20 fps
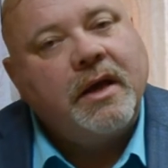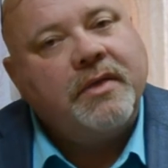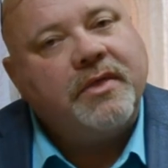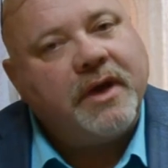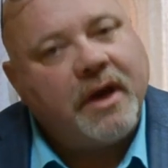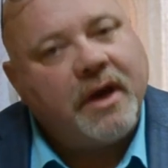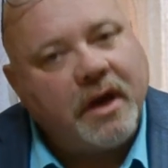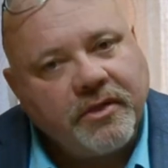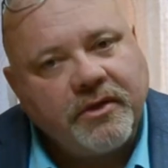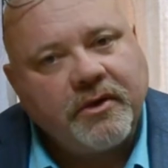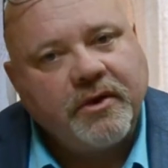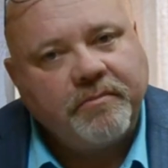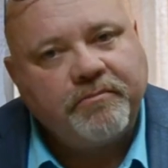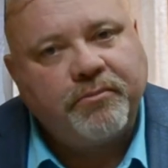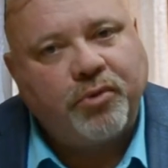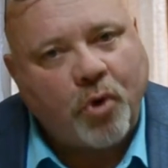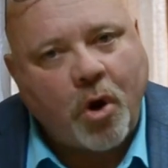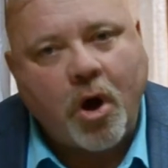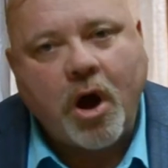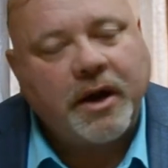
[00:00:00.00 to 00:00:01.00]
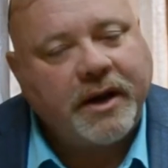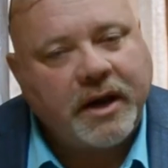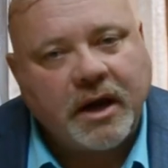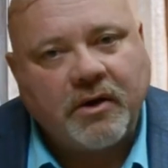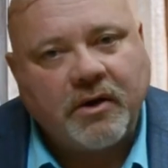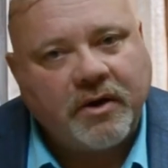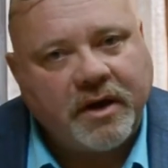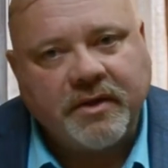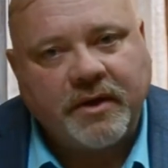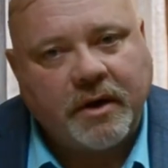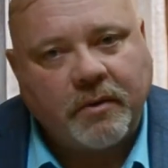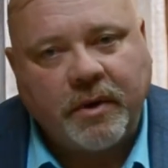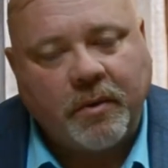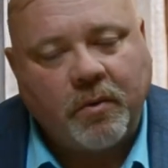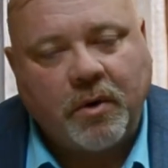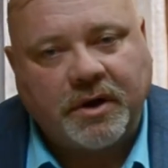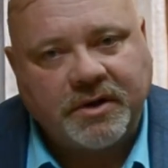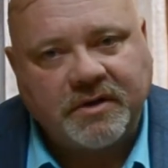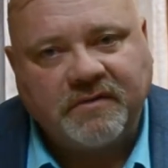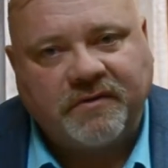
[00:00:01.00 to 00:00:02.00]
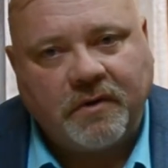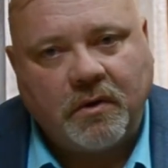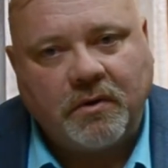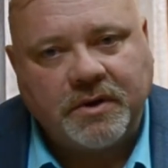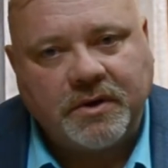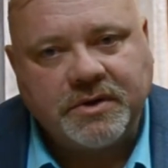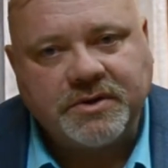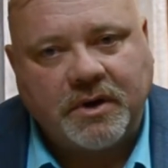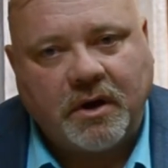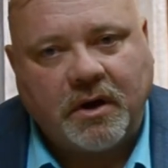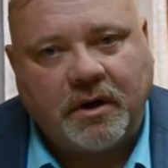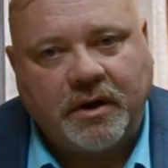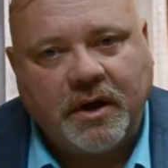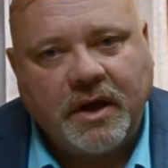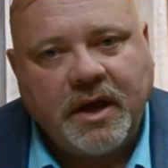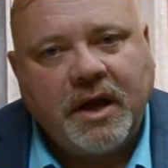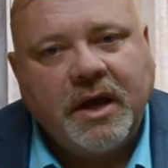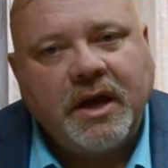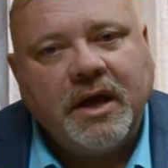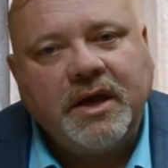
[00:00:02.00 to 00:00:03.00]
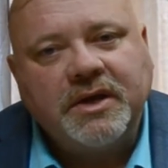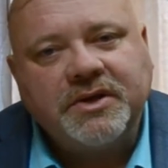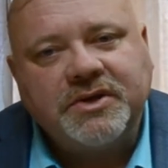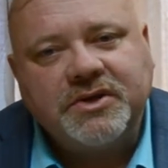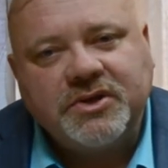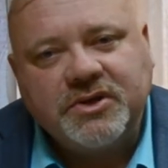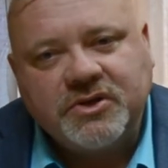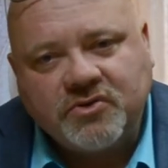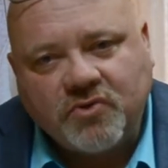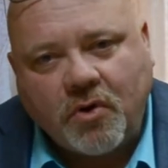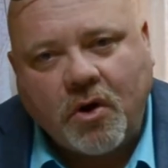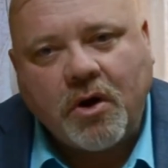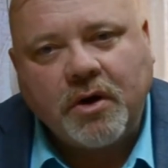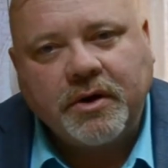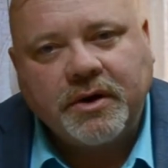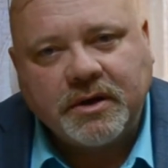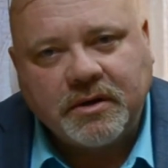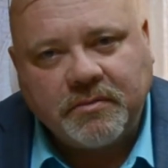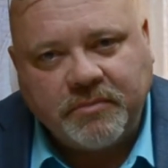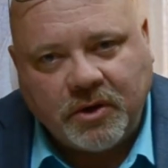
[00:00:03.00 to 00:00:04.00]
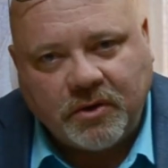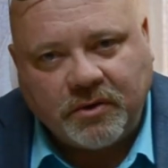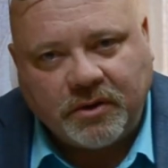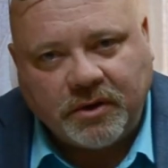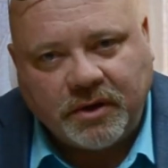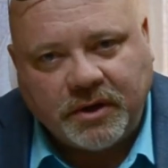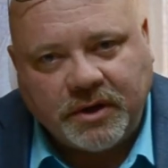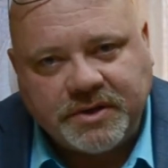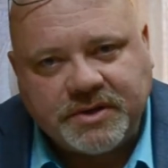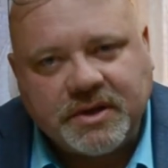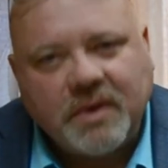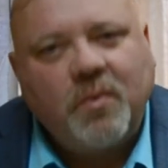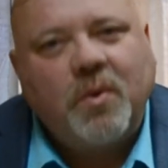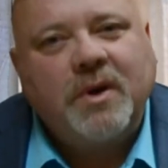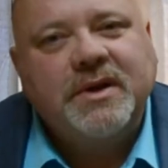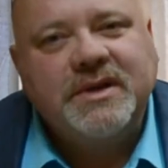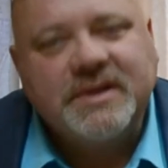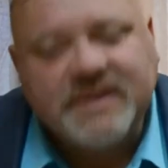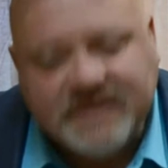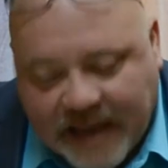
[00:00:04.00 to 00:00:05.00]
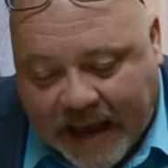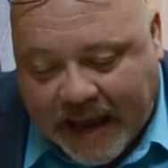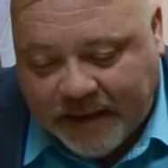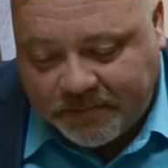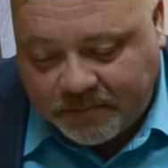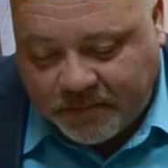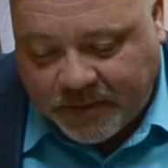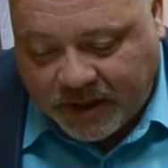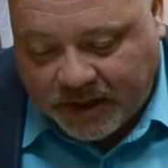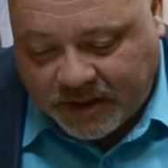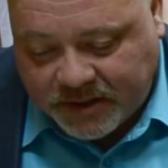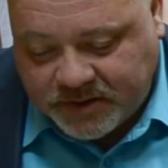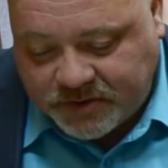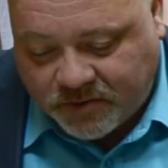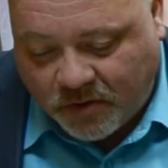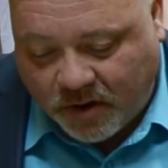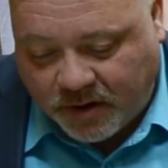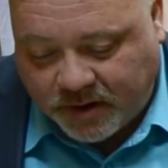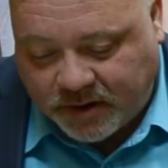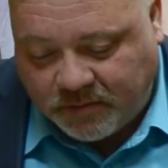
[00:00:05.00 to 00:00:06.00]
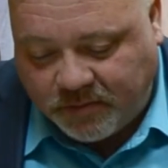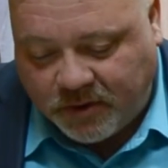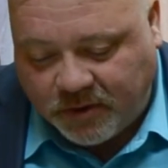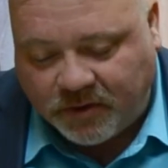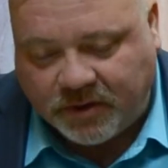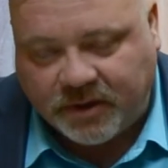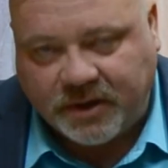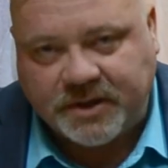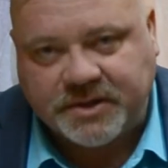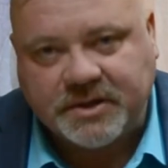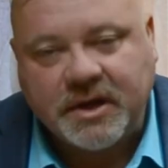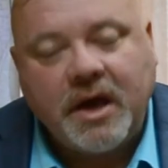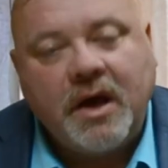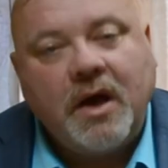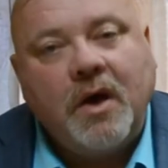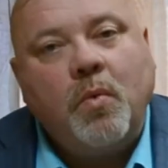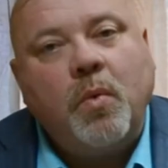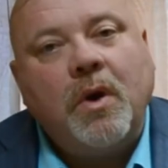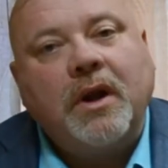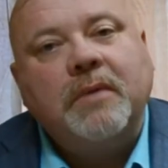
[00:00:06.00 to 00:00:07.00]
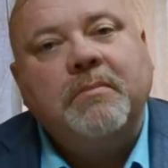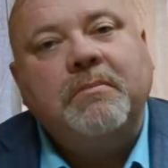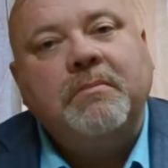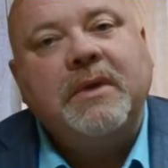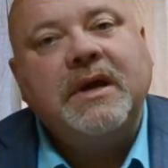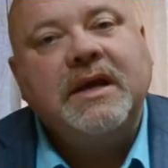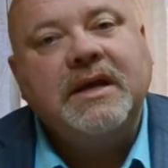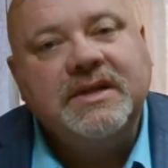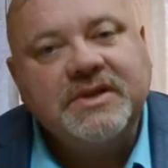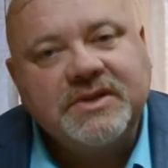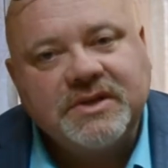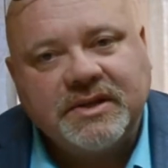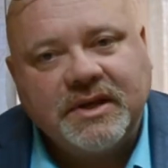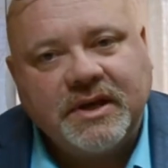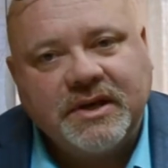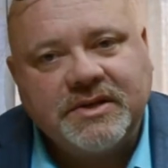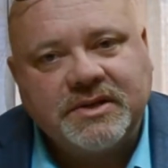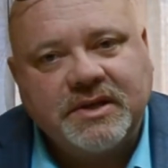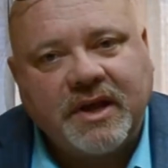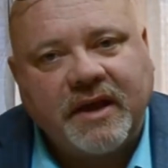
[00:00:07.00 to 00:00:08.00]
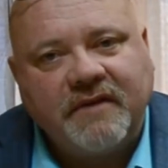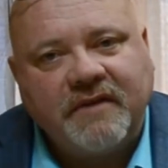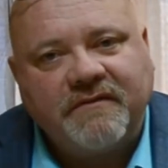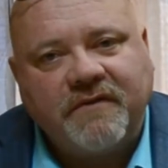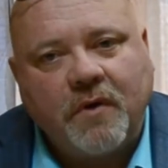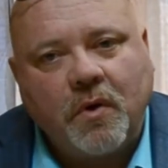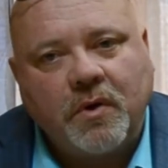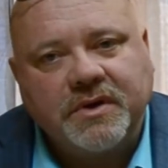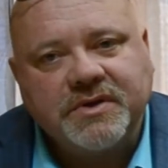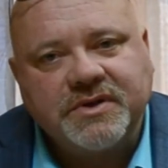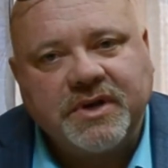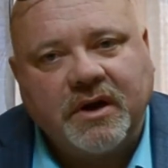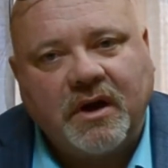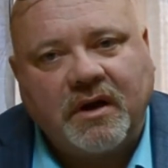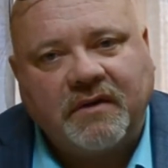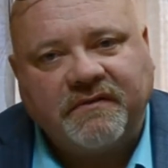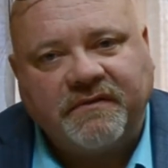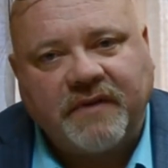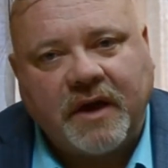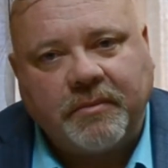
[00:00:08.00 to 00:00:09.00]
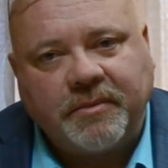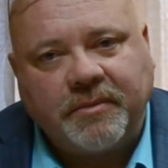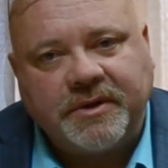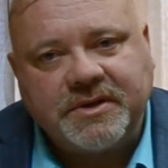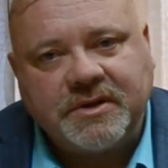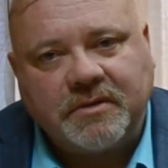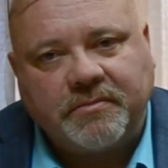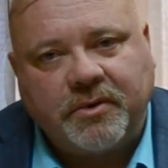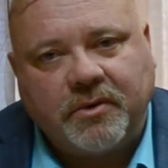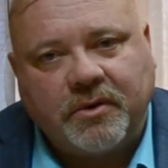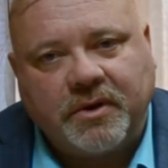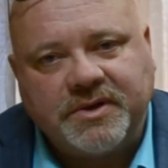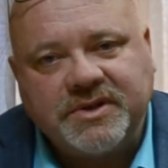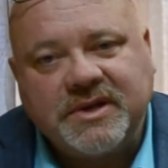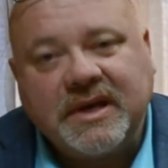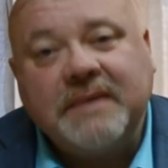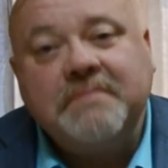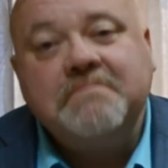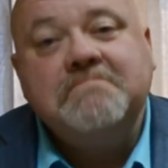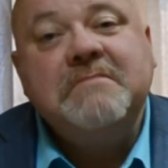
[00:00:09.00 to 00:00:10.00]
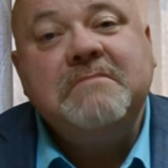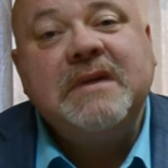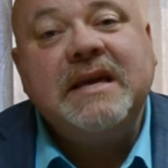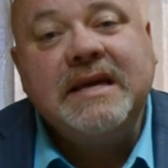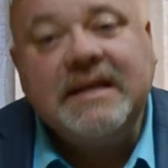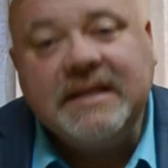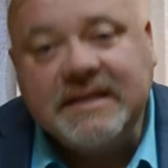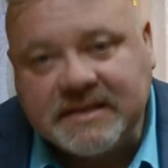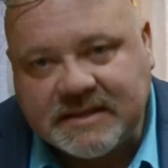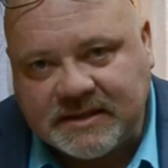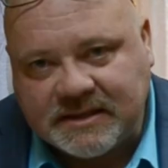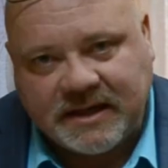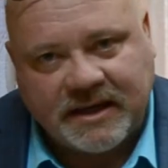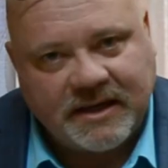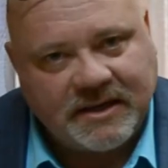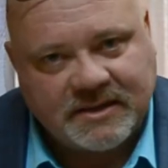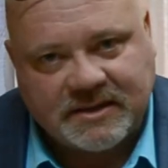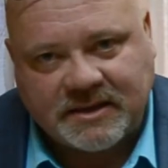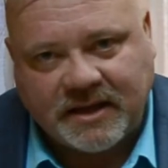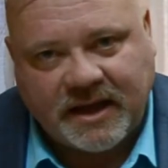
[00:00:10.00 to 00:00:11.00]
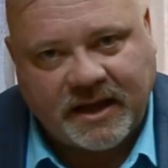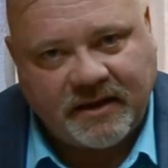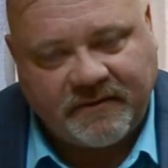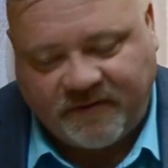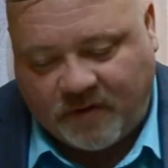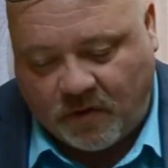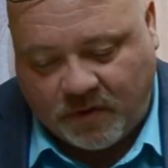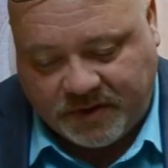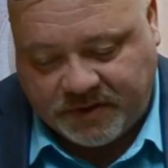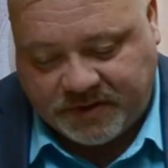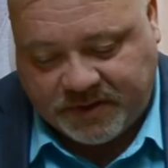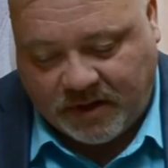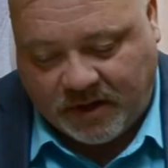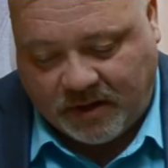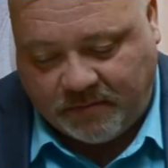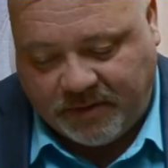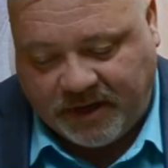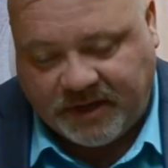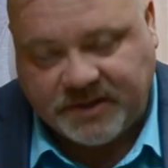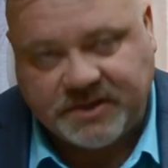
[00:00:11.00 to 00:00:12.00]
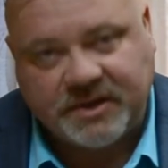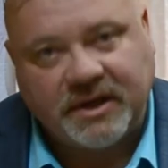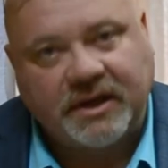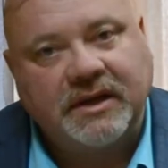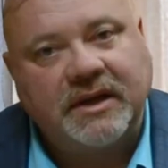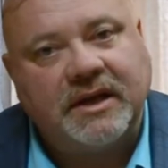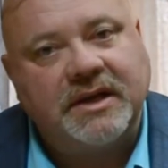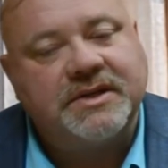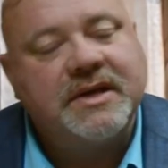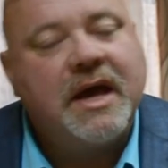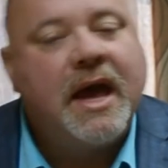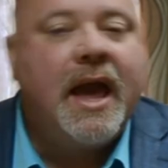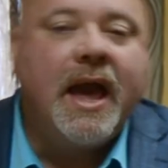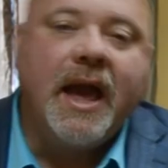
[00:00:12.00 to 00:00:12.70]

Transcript: The other broad area that we want to focus on is strong communities. And what does that mean, strong communities? Well, it means things like focusing on family supports. It means things like focusing on basic needs.